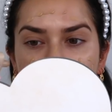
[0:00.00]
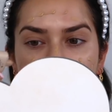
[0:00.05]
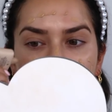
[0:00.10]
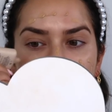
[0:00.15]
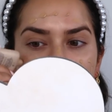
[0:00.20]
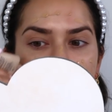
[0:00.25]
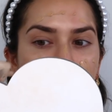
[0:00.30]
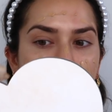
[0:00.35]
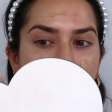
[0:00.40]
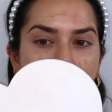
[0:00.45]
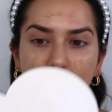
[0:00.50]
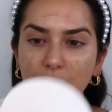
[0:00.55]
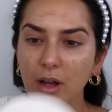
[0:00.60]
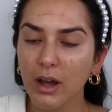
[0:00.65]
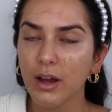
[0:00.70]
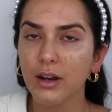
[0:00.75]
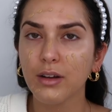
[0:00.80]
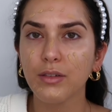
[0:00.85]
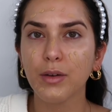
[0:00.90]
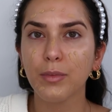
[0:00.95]
So we're just gonna
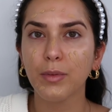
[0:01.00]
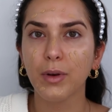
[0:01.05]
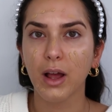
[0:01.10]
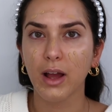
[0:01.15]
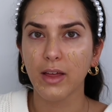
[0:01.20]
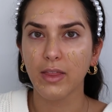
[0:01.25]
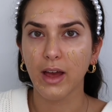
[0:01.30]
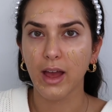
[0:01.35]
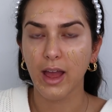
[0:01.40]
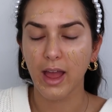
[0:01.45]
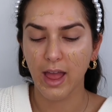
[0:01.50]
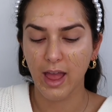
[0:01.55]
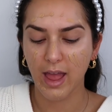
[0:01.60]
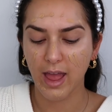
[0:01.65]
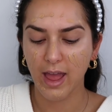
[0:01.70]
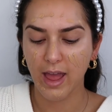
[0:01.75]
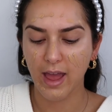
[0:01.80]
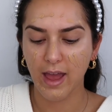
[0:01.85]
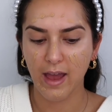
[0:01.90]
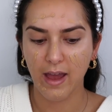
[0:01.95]
kind of apply that
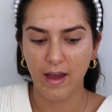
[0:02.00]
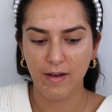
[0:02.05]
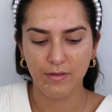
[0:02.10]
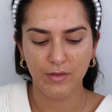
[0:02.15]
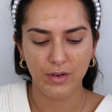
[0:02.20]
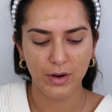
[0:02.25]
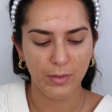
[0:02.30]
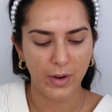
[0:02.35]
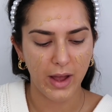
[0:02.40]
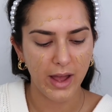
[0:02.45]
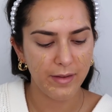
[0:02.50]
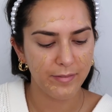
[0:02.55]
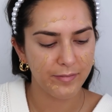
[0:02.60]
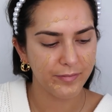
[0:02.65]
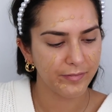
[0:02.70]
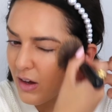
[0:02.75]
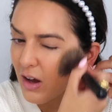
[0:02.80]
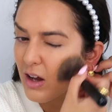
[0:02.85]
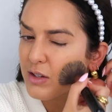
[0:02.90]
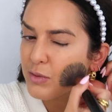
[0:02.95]
everywhere.
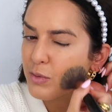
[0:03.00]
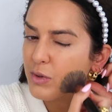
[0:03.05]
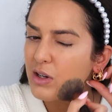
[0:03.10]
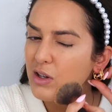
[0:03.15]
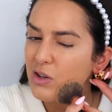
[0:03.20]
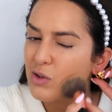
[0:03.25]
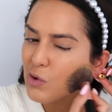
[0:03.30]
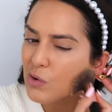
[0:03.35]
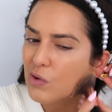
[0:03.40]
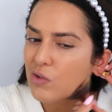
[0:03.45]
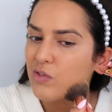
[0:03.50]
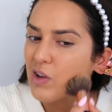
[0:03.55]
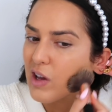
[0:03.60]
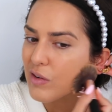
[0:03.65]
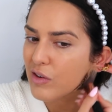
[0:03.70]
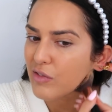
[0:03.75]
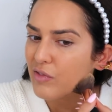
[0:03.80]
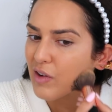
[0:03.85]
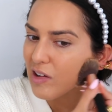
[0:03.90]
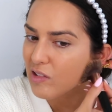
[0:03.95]
Guys, what are your
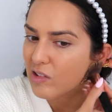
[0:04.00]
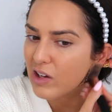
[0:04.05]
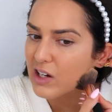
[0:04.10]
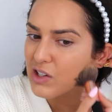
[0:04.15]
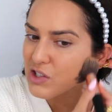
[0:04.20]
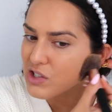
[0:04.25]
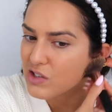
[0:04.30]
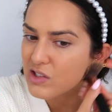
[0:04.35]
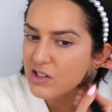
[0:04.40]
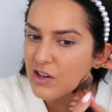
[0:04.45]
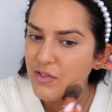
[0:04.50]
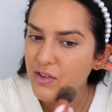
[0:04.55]
favorite foundations?